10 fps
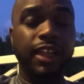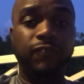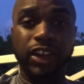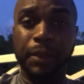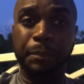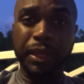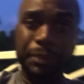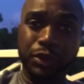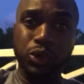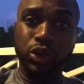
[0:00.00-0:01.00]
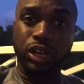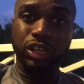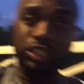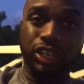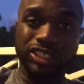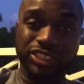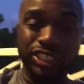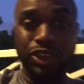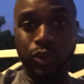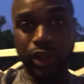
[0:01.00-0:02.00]
for the people who are
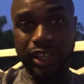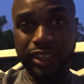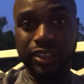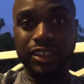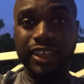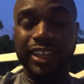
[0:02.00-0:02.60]
still working,